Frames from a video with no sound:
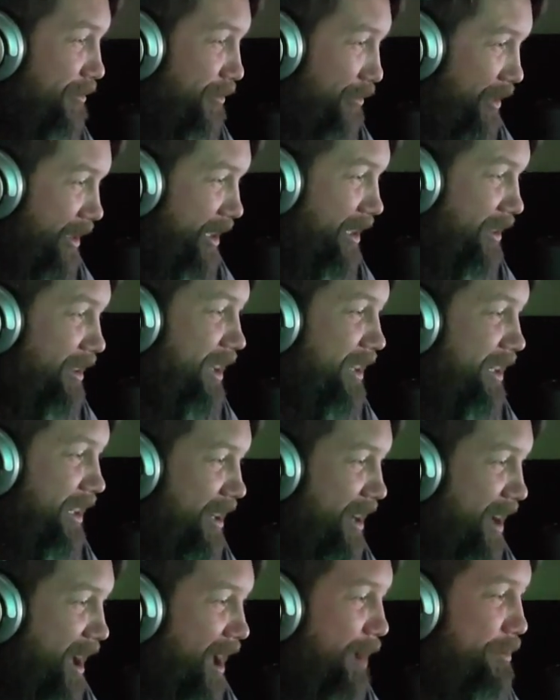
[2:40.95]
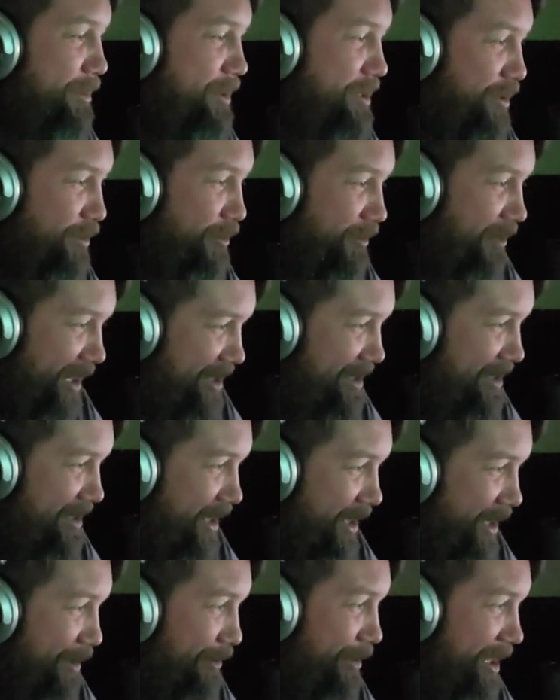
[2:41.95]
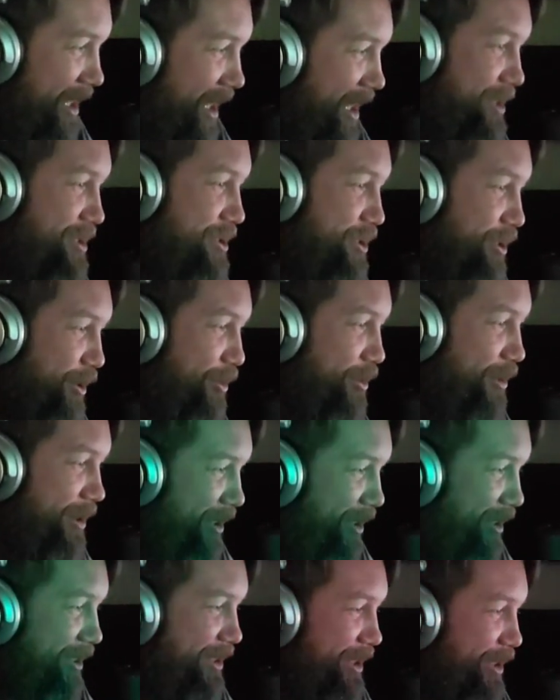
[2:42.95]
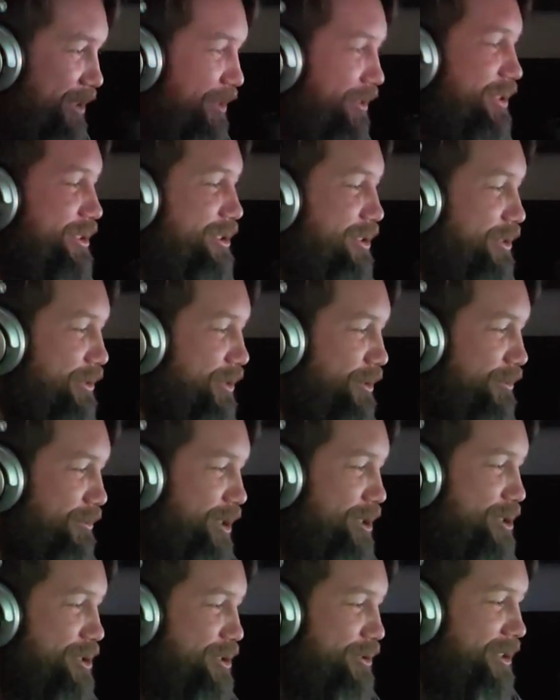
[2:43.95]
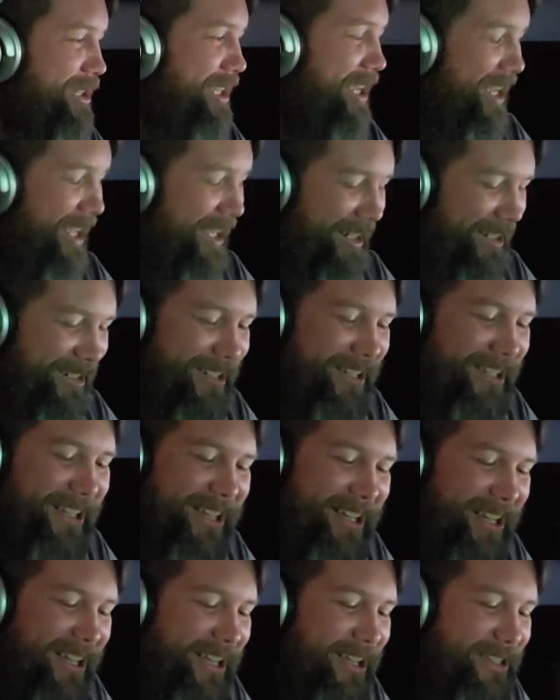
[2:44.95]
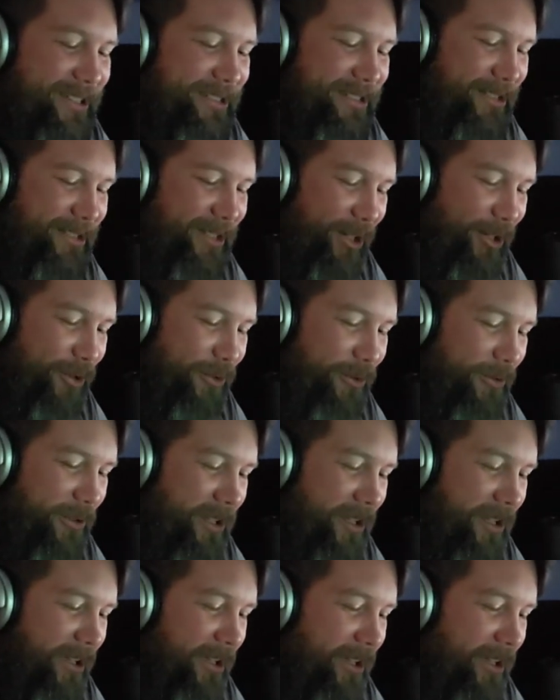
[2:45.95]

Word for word: free like a cop is arresting you against your yeah, will. You were, you were doing what you can. So